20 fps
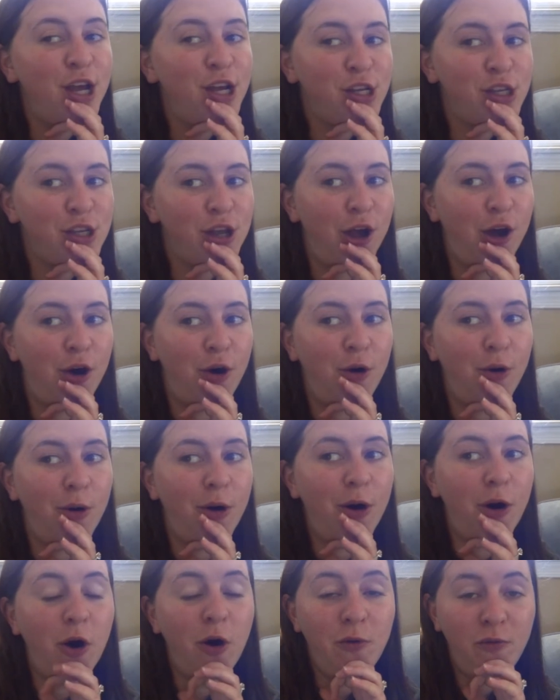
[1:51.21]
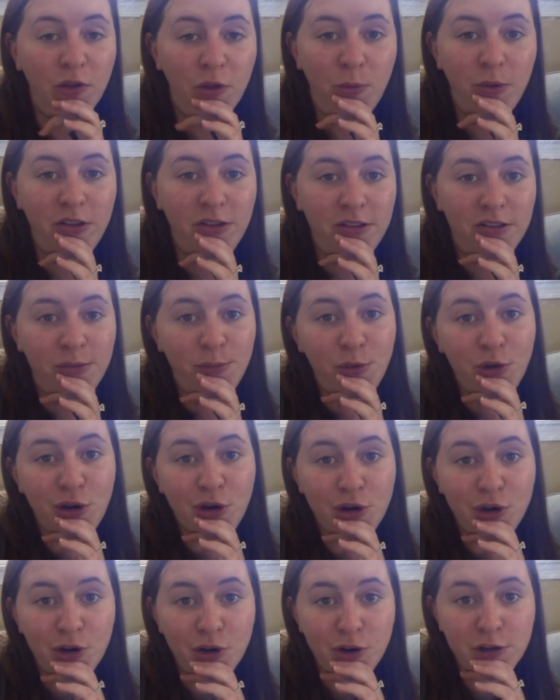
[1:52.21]
So hopefully we see some
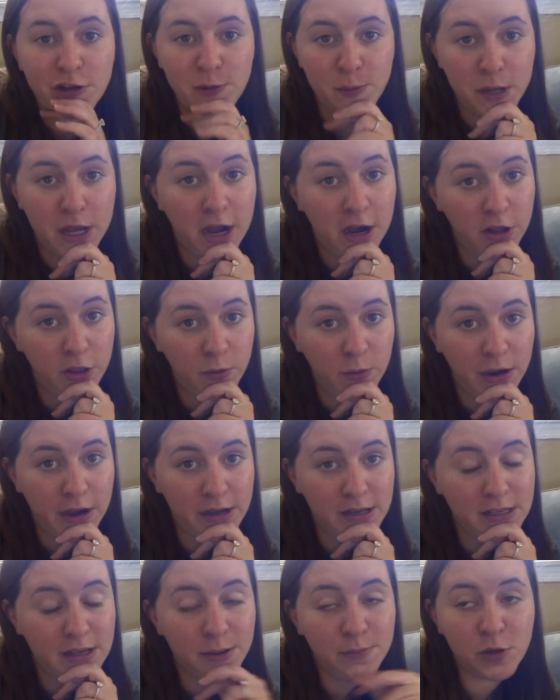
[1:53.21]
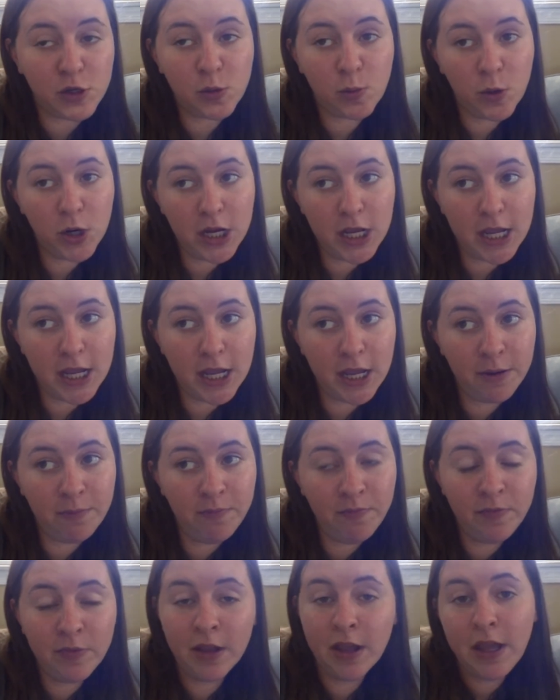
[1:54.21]
turtles, but otherwise I'm just
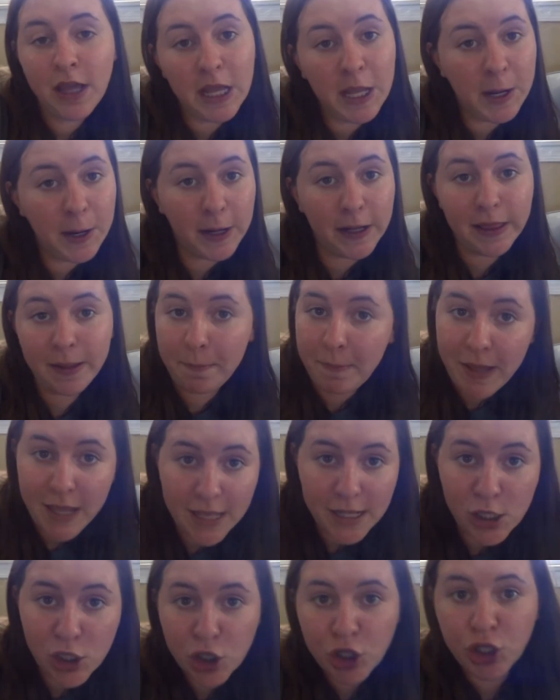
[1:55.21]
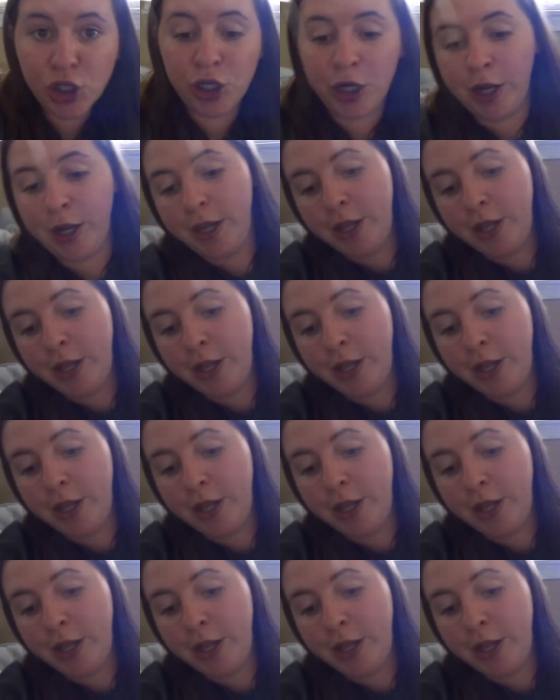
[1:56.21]
working here at the beach,